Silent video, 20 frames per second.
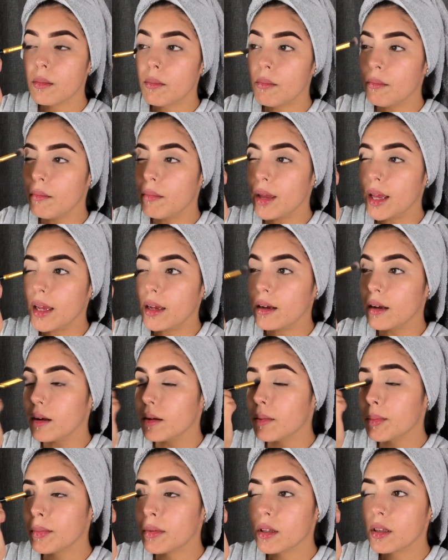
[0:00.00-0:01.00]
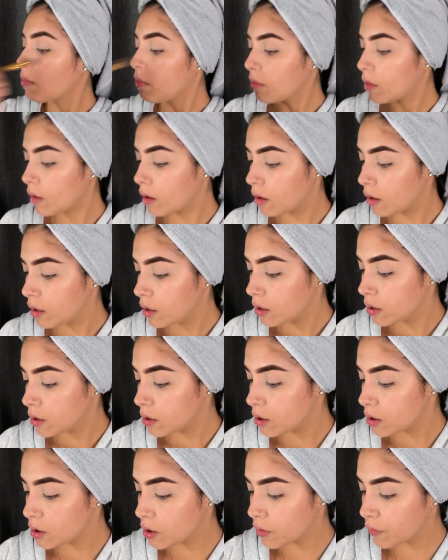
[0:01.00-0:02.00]
makeup.
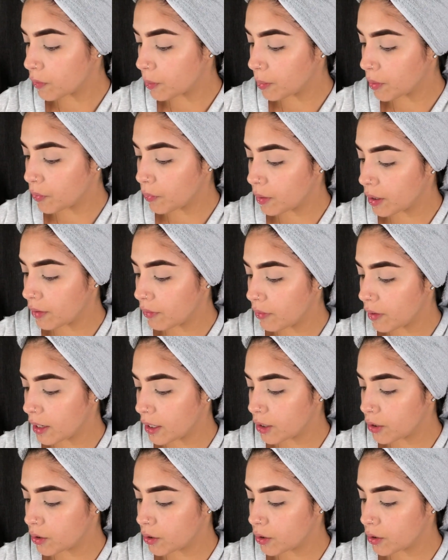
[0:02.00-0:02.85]
So for me, whenever I